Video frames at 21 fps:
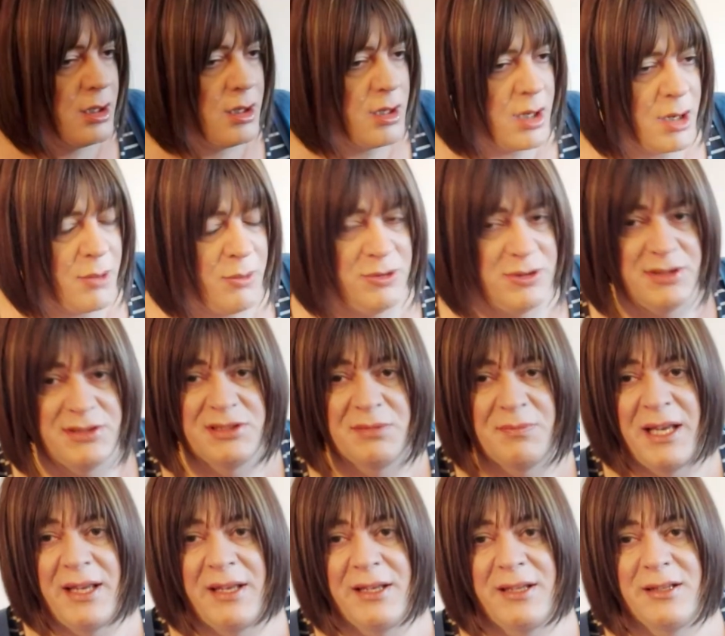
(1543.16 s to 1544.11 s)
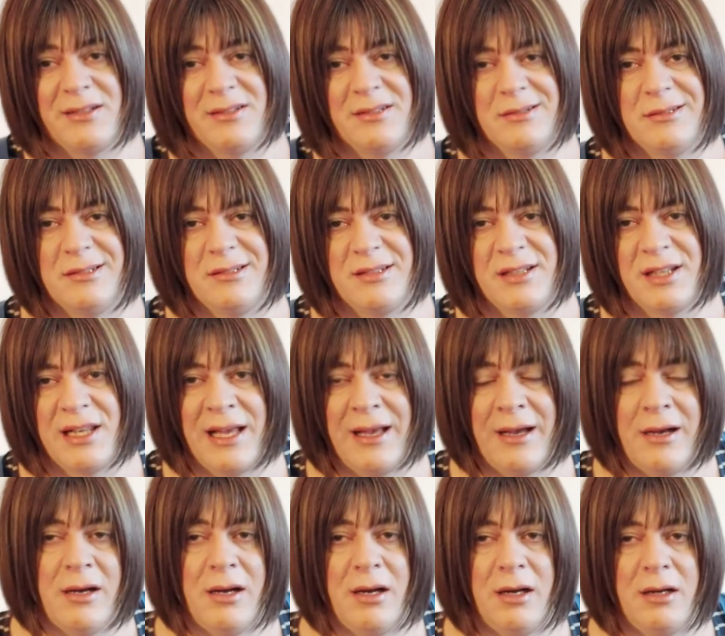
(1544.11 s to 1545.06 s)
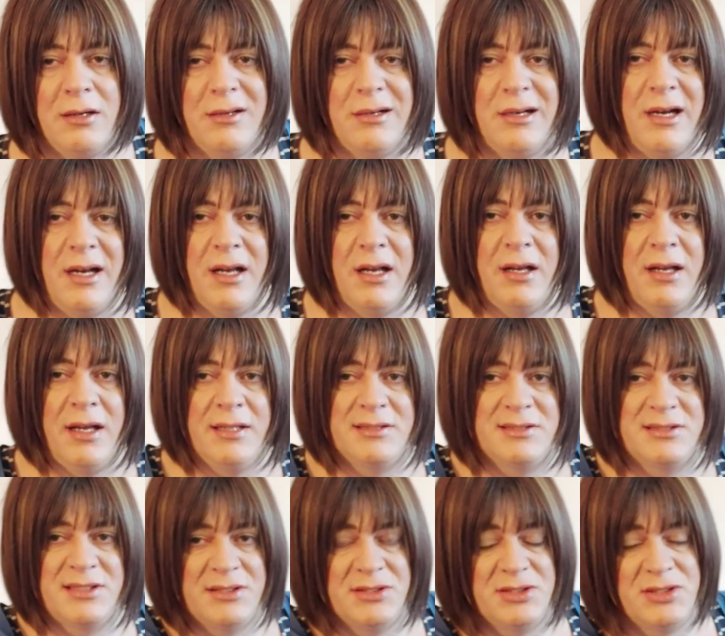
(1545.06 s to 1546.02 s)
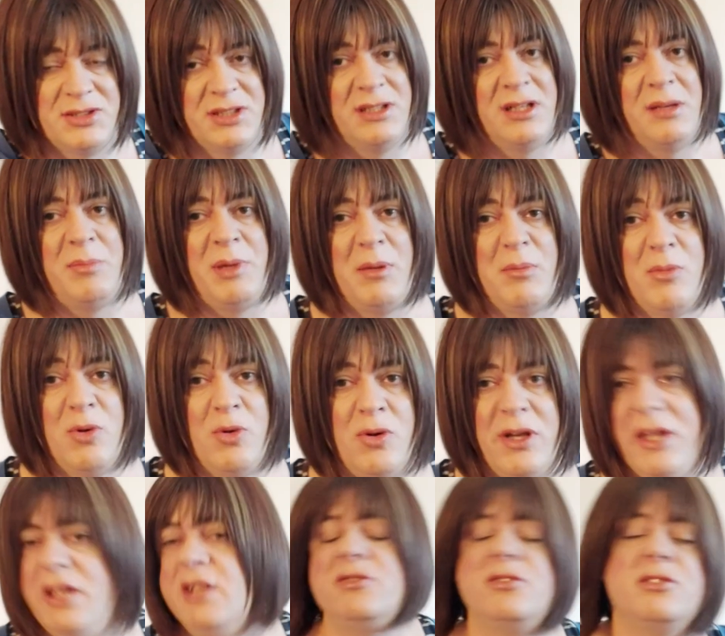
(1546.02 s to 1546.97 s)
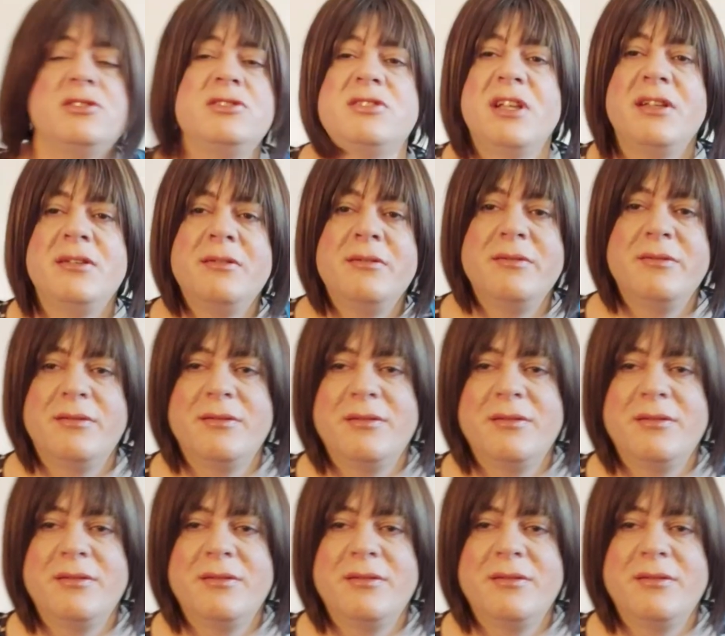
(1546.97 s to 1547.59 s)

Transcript: wanted to make the layout extension a bit more interesting